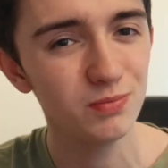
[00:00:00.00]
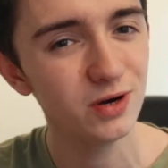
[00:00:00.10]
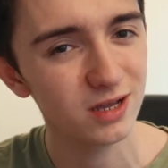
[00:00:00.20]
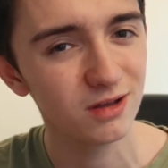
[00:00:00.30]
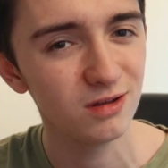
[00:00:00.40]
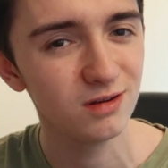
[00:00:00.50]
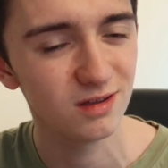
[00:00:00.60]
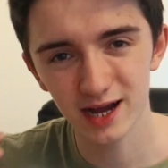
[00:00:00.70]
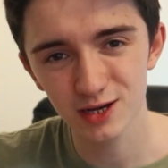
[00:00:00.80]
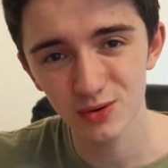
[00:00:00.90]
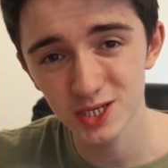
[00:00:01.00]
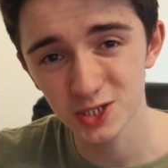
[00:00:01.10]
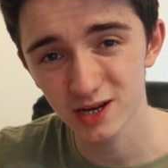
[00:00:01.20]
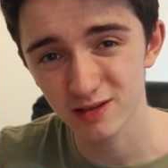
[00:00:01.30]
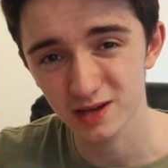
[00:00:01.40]
be pretty good. Ankle
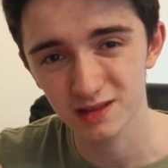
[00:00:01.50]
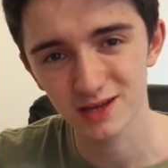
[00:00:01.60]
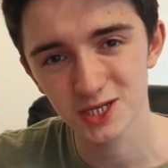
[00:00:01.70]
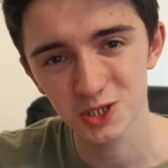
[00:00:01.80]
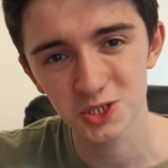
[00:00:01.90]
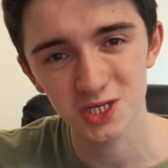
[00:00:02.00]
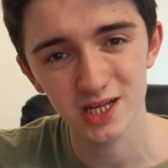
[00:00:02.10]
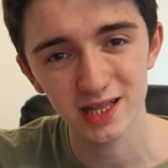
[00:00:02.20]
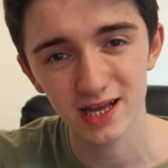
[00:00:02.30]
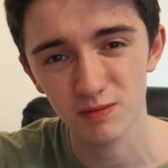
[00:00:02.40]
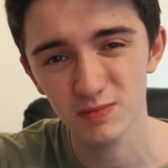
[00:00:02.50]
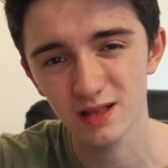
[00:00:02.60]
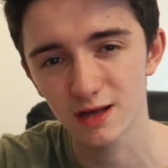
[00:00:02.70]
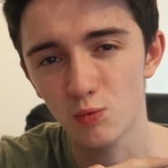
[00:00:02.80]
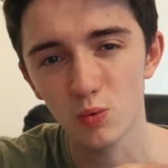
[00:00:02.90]
injuries like this usually last me
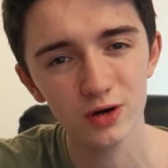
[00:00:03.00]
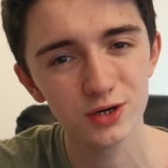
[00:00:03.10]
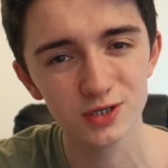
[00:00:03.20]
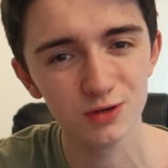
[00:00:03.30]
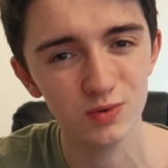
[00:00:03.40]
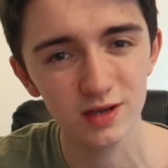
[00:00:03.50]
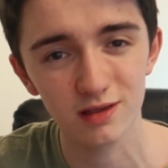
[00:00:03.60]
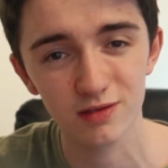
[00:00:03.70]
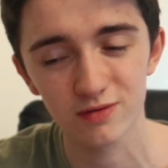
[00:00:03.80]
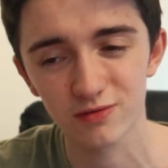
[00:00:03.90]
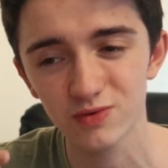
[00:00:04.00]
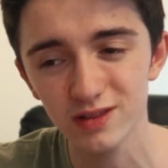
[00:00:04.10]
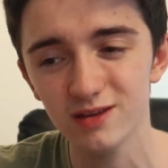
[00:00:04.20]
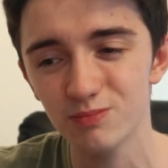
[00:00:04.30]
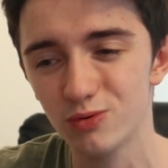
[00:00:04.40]
like 1 or 2 weeks, so it's
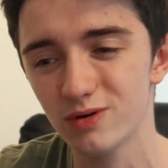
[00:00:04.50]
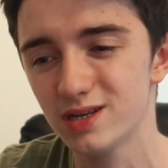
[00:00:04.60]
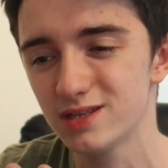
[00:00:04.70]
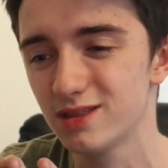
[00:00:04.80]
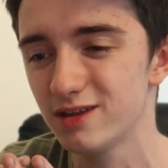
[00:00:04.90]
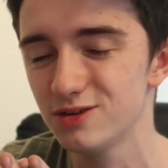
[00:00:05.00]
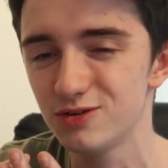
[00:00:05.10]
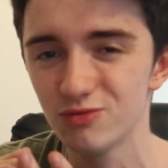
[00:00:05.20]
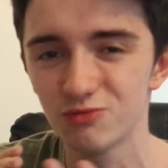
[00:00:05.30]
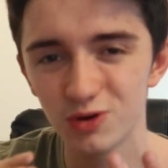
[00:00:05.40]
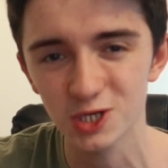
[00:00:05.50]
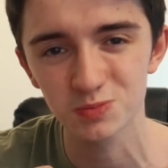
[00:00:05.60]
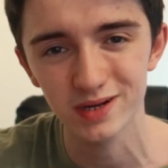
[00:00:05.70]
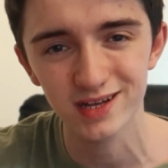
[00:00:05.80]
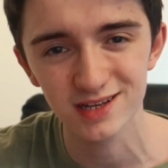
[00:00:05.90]
really important that you don't rush
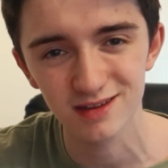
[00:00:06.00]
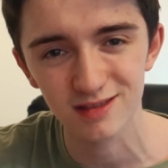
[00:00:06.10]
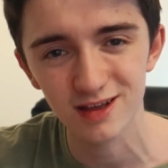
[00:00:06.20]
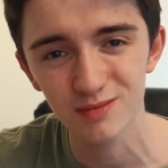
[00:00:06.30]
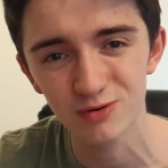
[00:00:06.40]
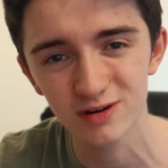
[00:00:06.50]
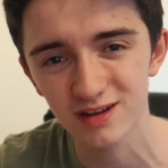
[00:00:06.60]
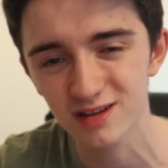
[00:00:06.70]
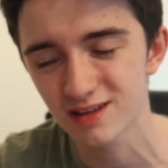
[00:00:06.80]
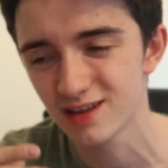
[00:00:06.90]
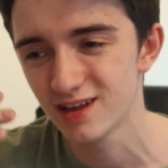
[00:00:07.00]
back into skateboarding.